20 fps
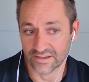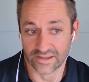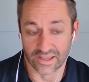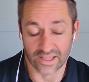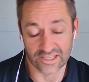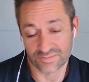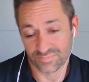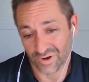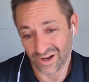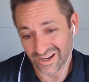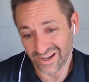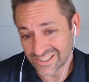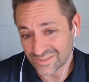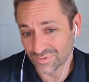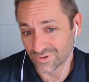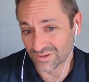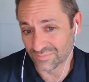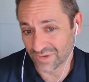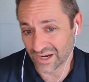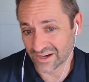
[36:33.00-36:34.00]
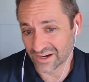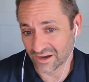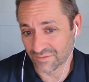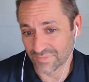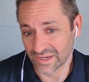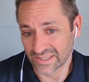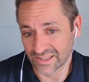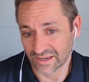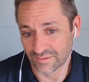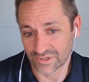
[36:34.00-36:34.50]
And it's possible it might not
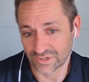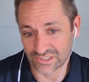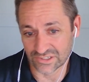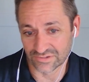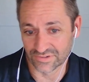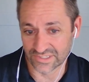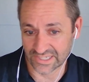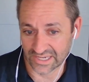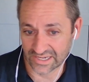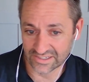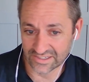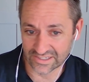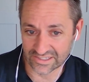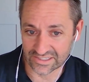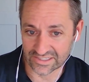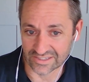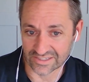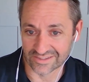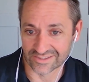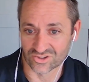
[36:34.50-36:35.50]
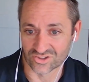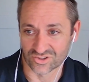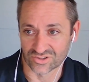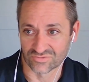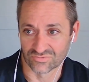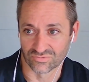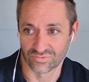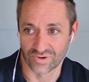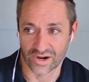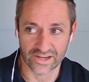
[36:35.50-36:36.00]
make that much of a dent. It's
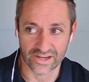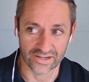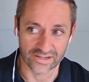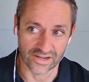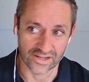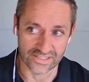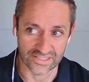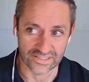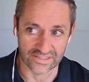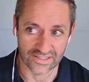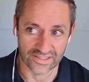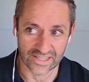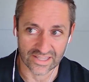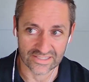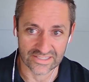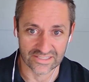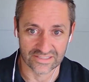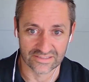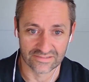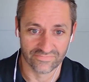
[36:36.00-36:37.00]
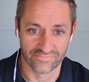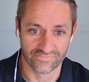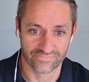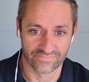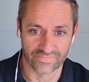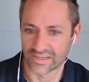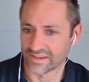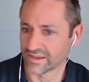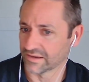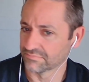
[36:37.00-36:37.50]
just recognizing that that's
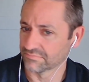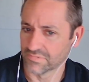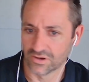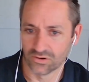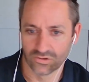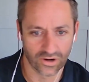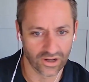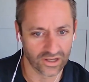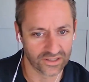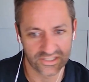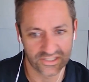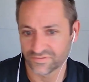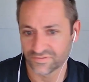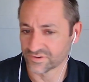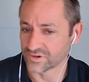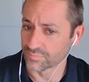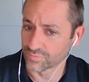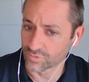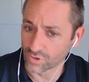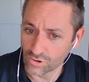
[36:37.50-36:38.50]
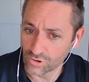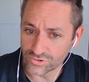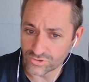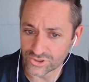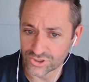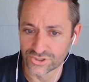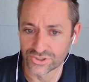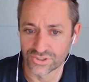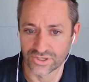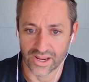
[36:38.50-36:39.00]
a different
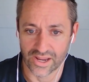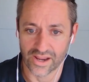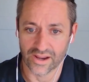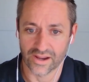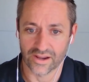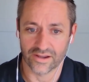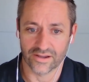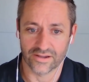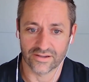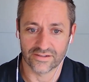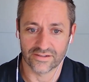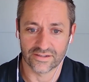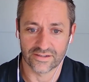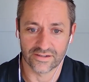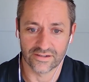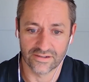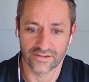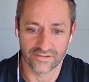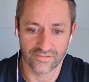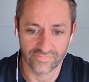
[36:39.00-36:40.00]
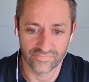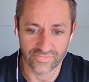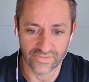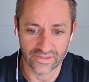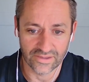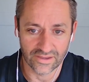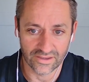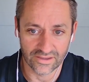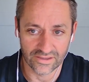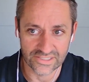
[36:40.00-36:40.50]
approach, and
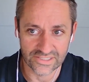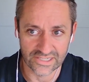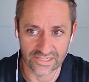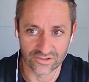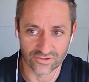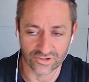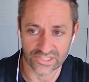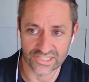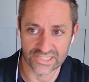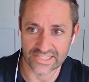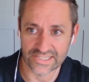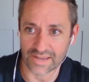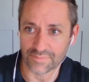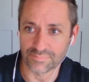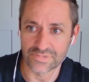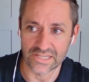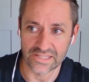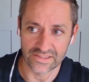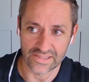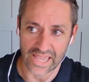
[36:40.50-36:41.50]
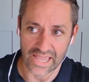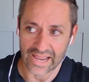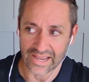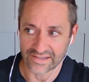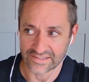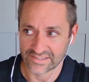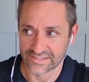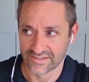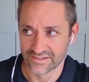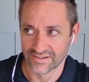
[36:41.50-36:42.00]
it's either accepting
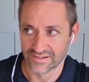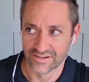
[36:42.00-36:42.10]
that